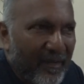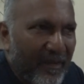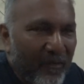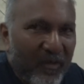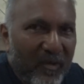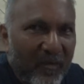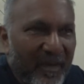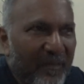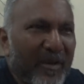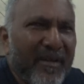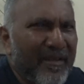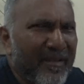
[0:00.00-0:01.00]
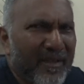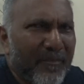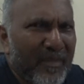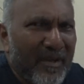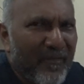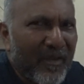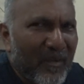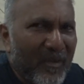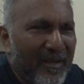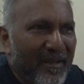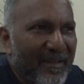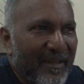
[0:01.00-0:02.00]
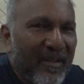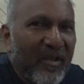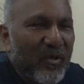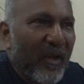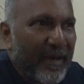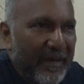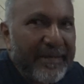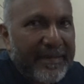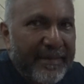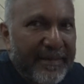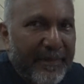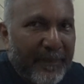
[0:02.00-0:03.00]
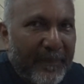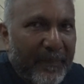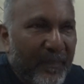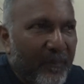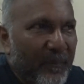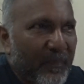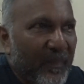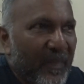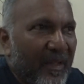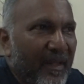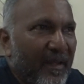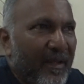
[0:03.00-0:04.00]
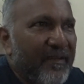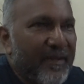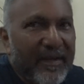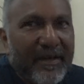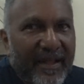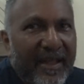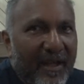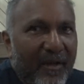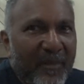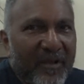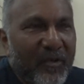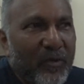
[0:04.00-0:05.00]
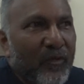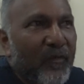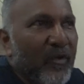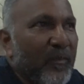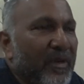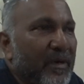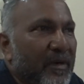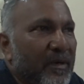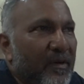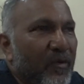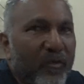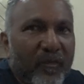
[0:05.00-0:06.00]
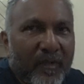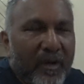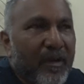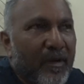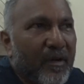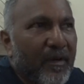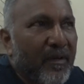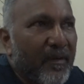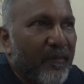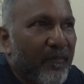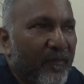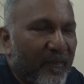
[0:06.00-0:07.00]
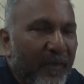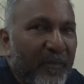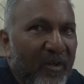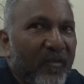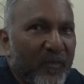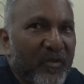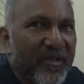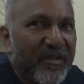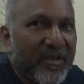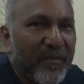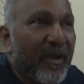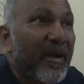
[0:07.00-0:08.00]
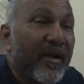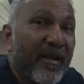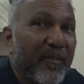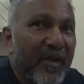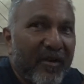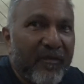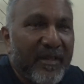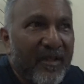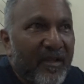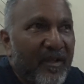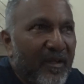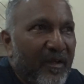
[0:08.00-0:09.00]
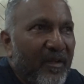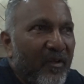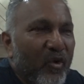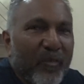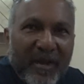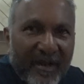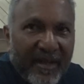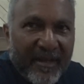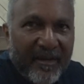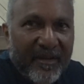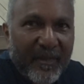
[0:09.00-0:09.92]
he was always... But he's a simple fellow. So I learned under him. Incidentally, I come, as you know, from a group, family of musicians. My uncle played with O.P. Nair.